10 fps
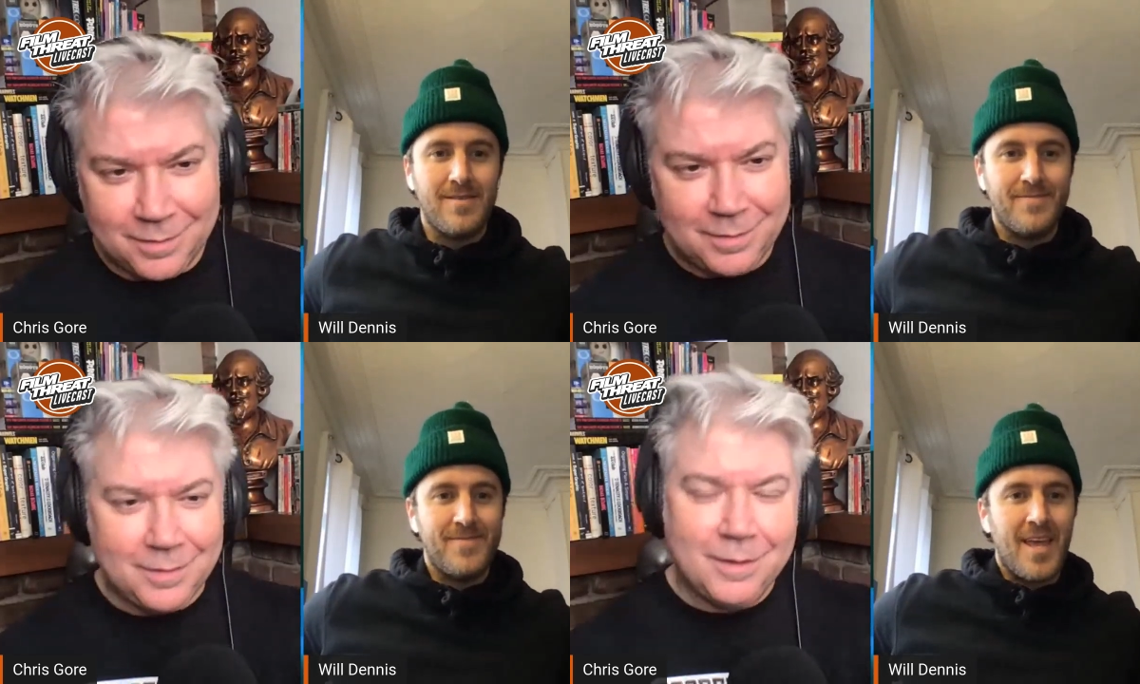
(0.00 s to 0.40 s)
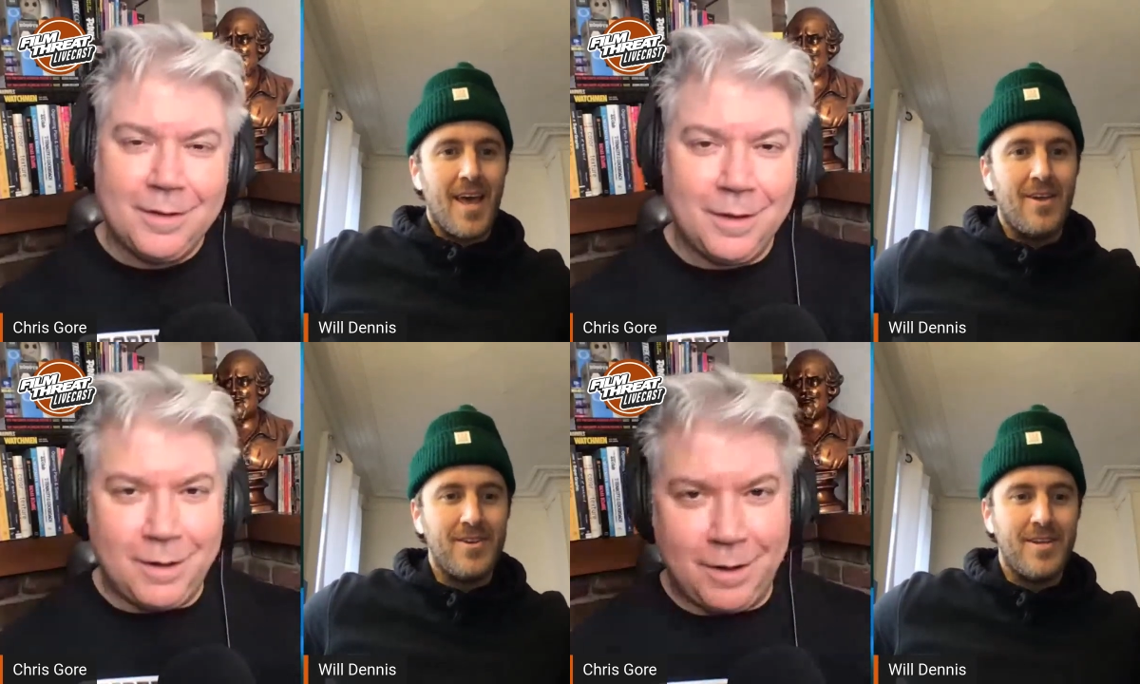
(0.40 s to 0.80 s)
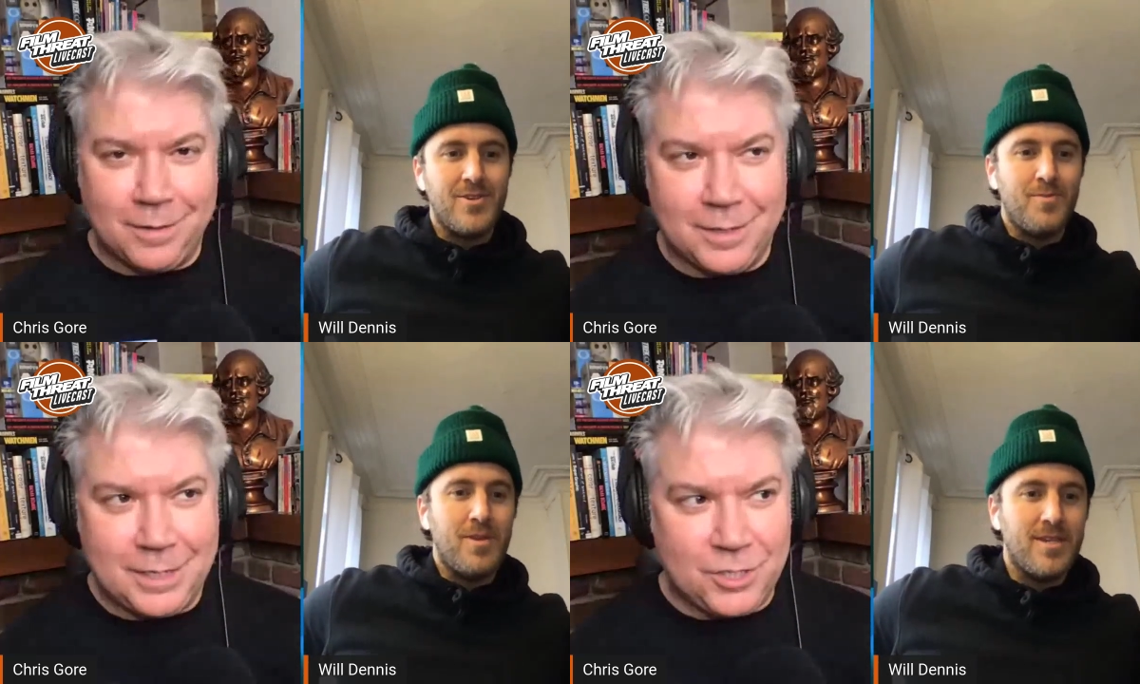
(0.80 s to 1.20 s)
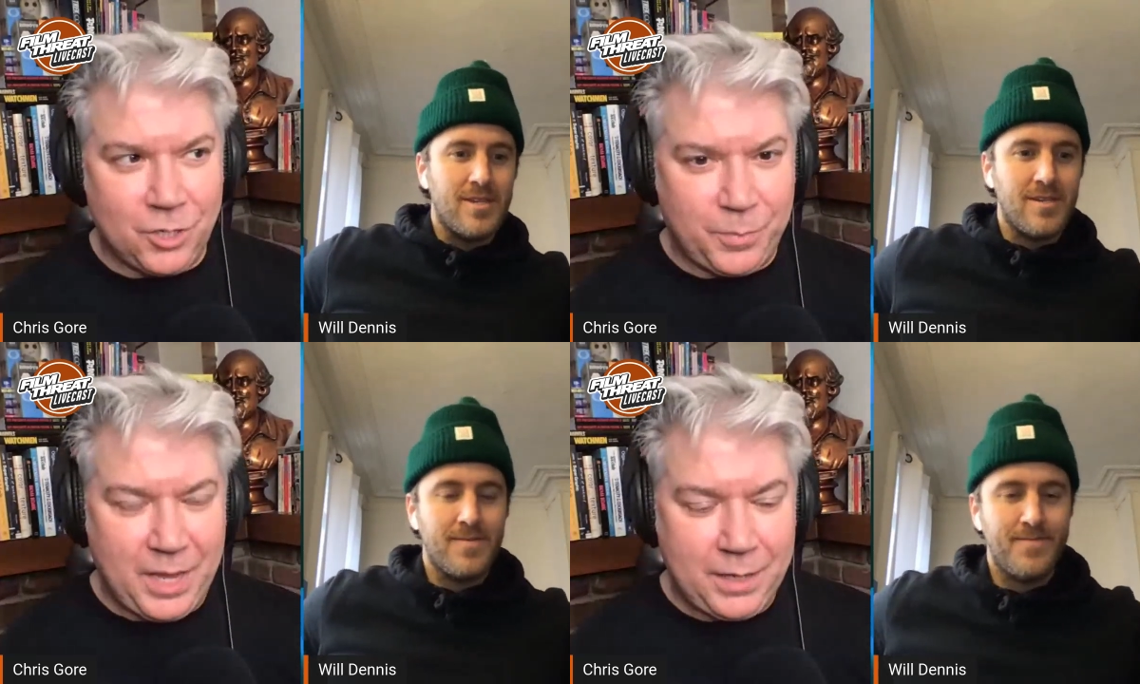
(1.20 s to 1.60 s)
Speaker 1: places. All yeah, the digital, all the
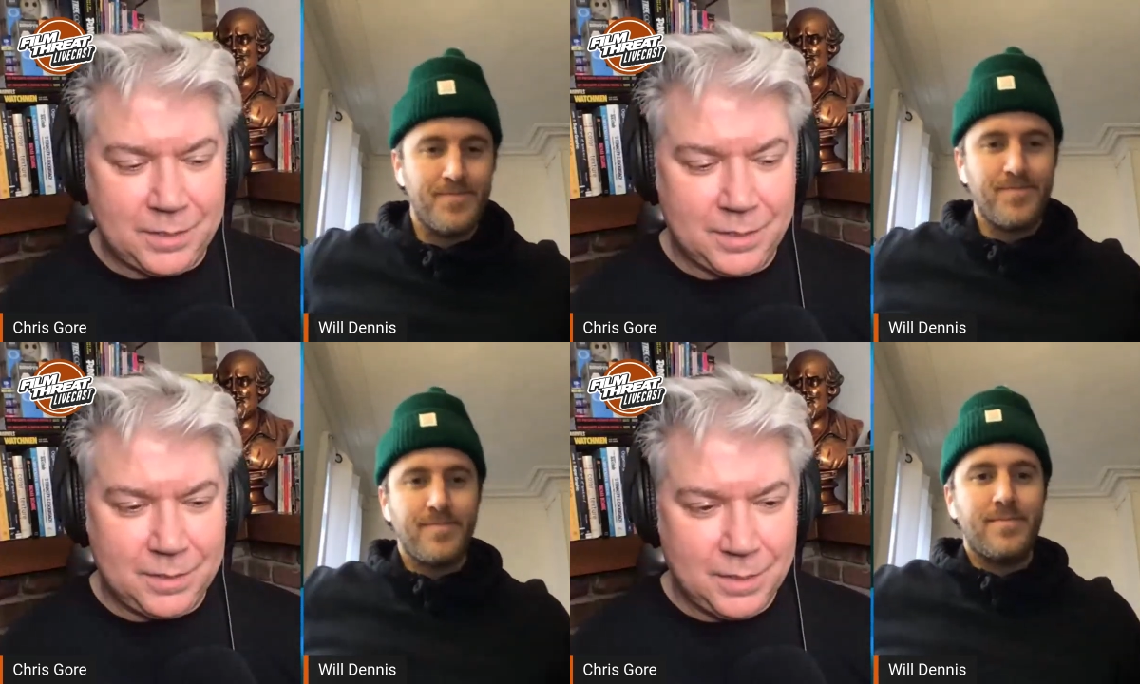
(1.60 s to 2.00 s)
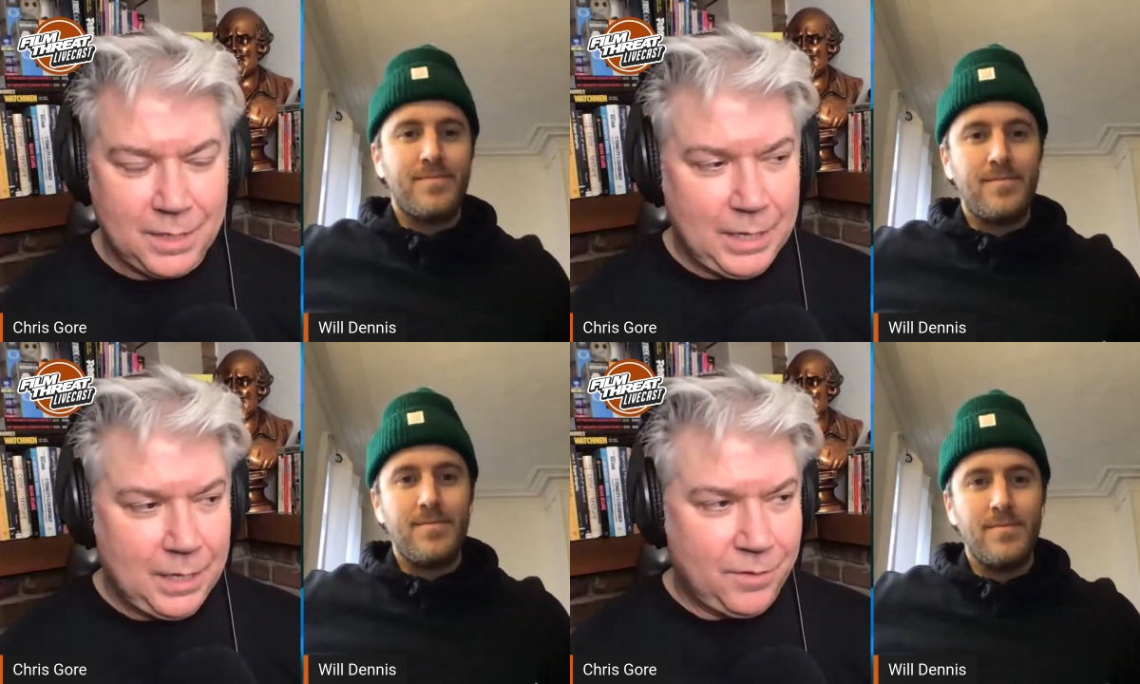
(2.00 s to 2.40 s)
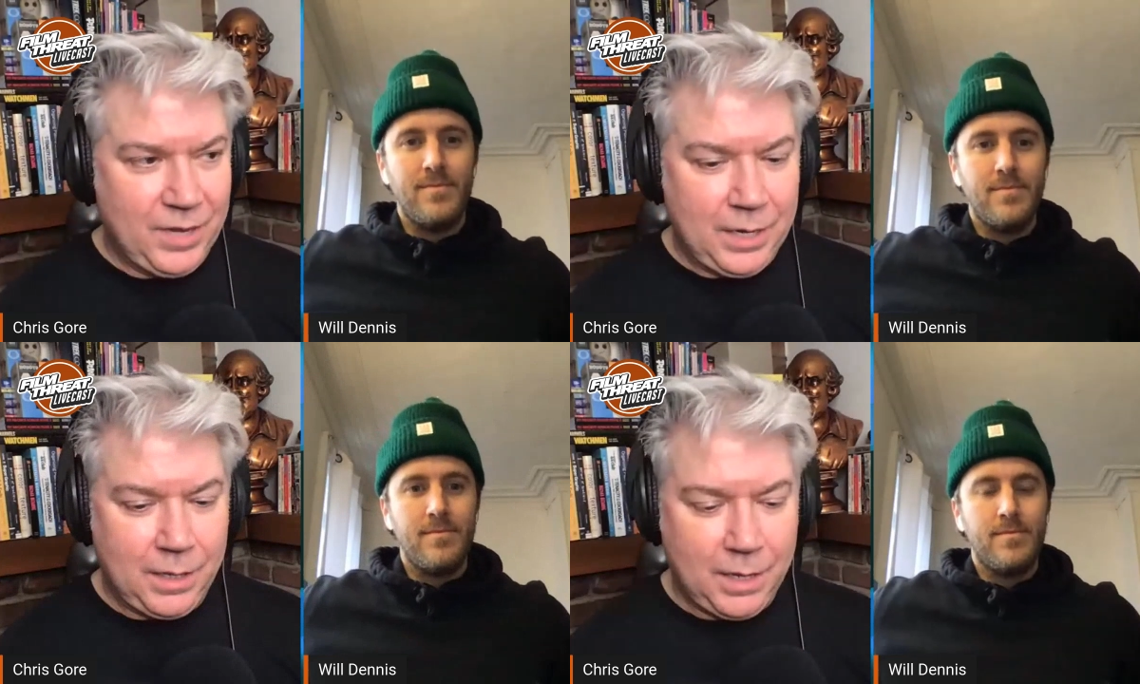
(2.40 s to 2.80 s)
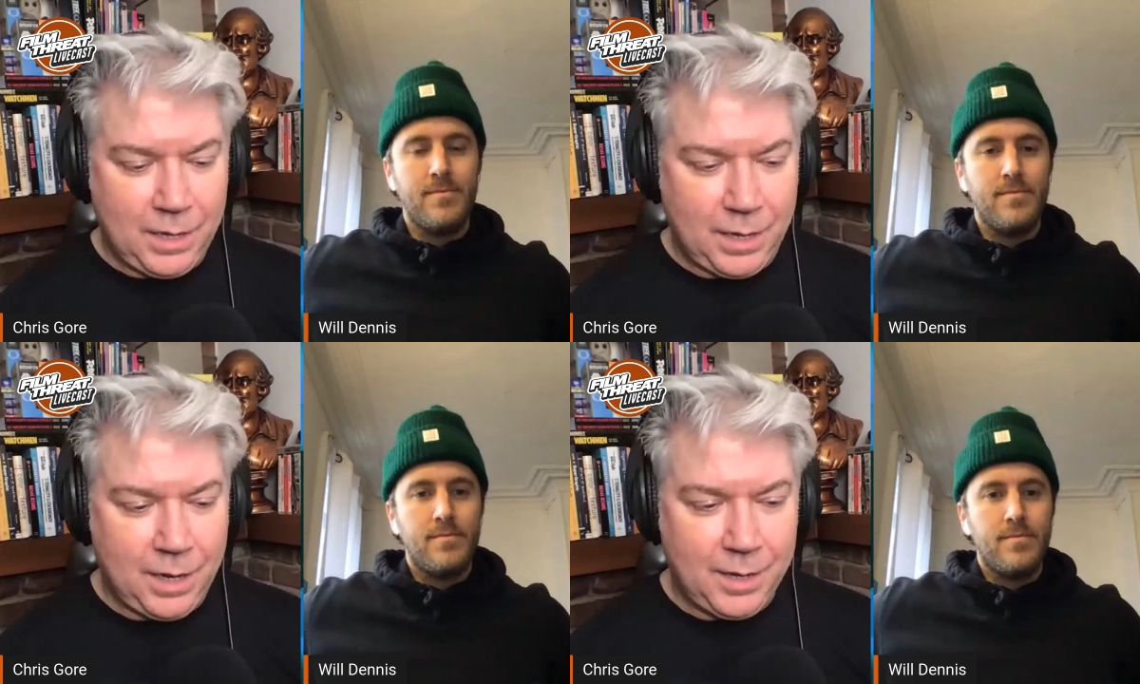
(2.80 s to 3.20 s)
digital places. places
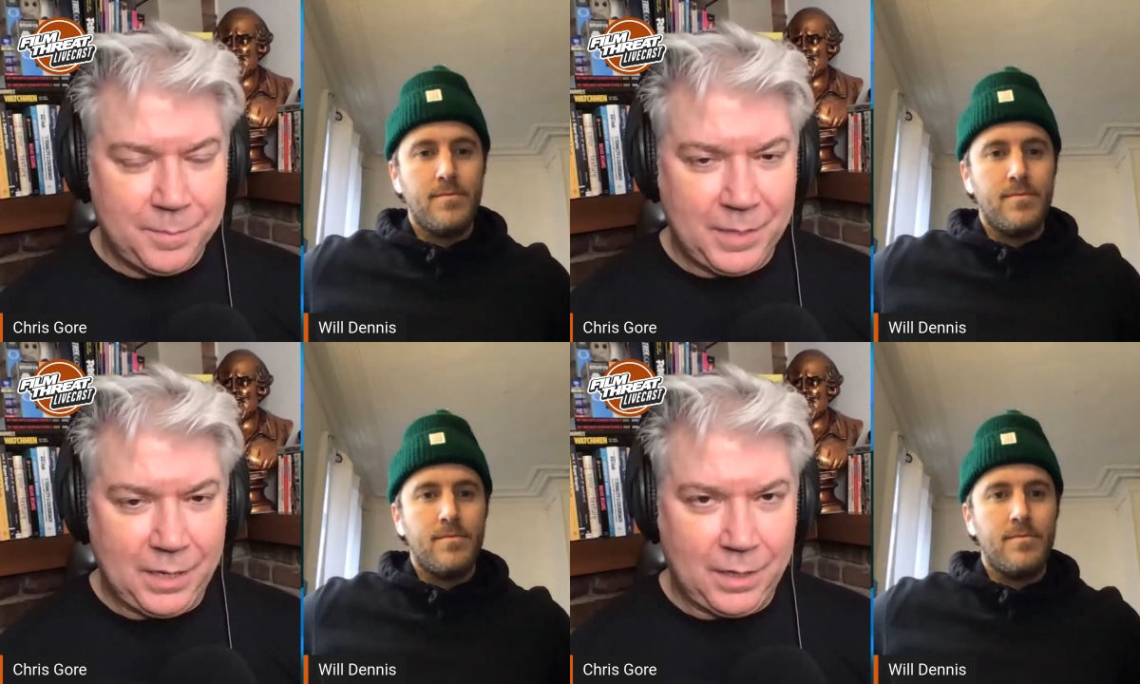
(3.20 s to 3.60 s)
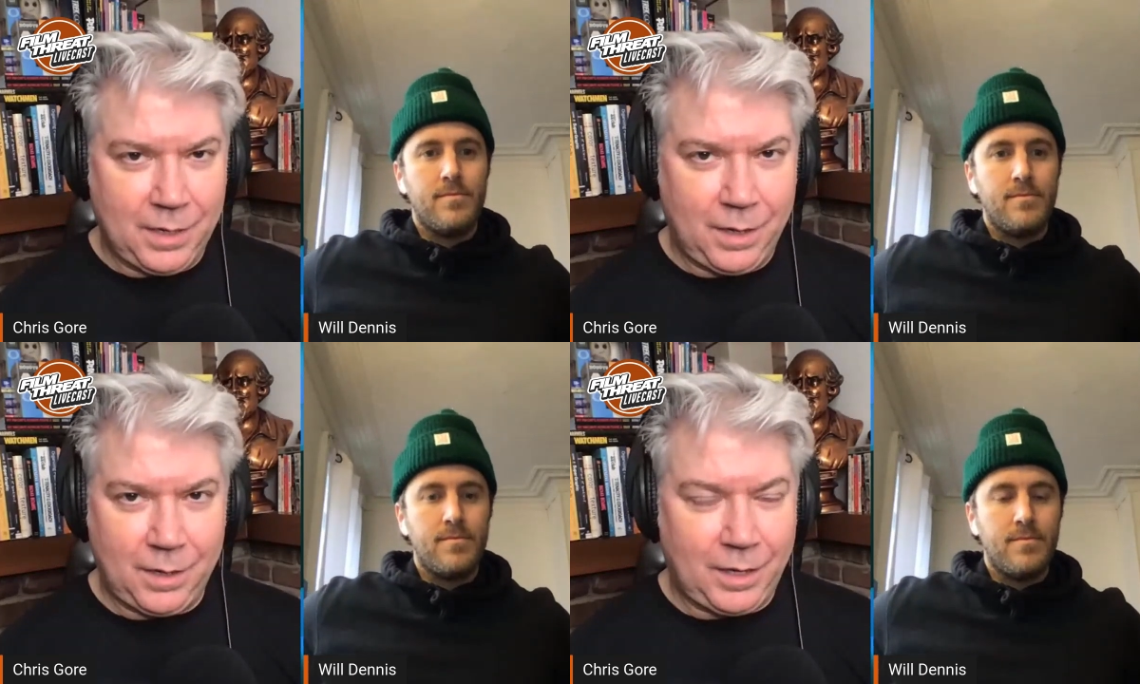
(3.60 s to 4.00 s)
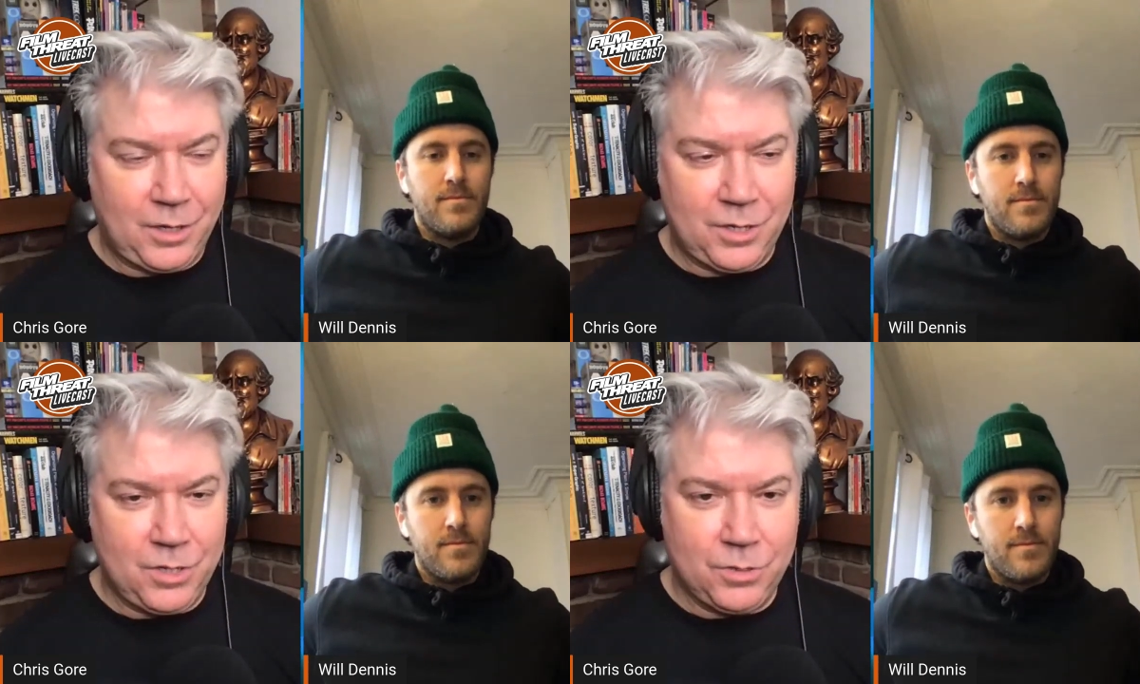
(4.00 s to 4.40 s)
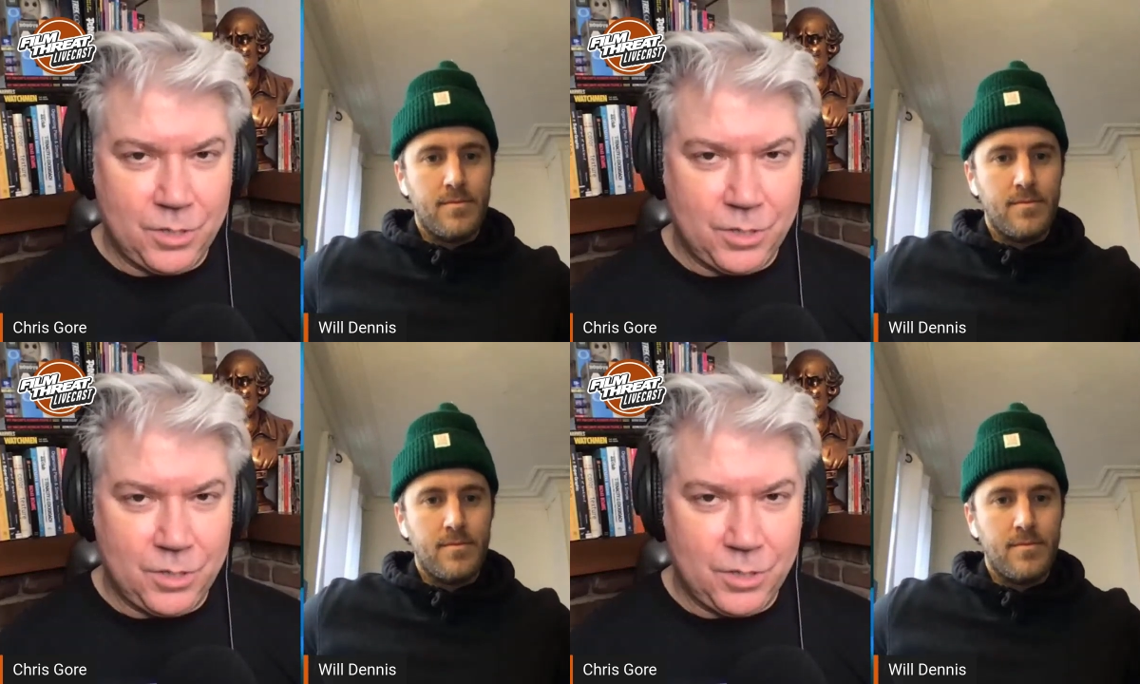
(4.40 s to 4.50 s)
Speaker 2: vanilla um uh you